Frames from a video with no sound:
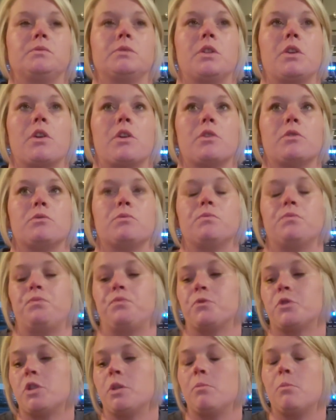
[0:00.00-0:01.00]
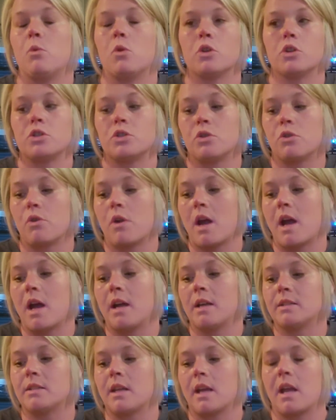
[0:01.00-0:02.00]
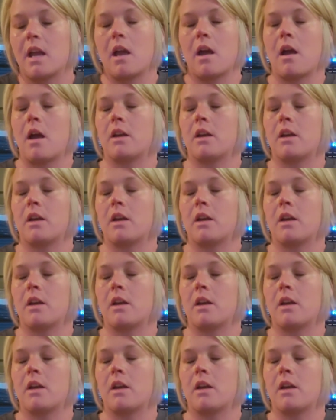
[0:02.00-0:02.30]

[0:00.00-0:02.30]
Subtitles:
you know, she moisturized, like